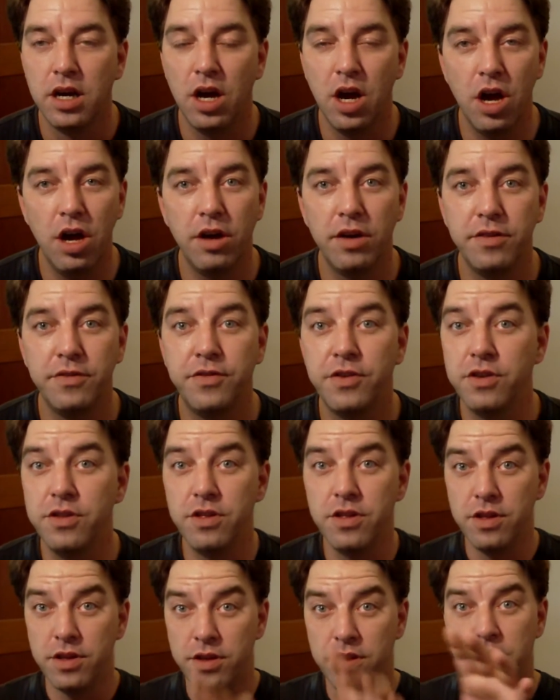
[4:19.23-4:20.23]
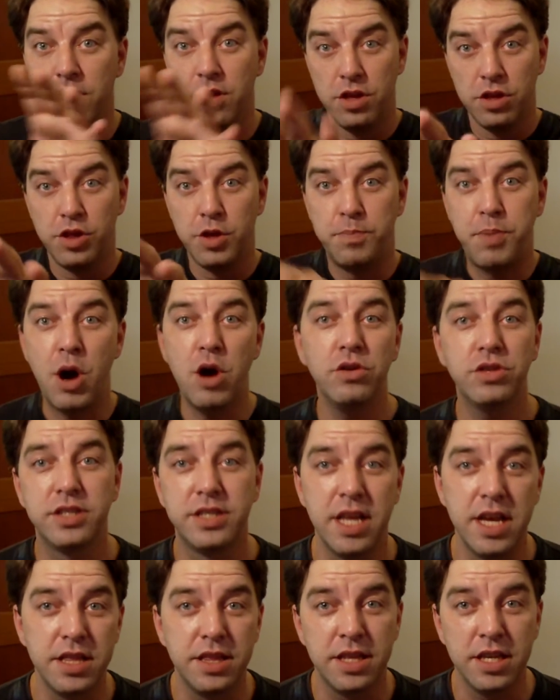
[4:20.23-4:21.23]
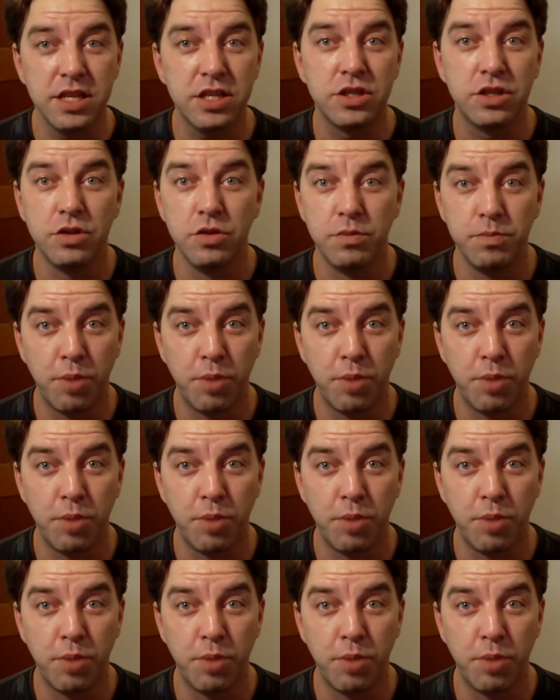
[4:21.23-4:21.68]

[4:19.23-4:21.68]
of the post that this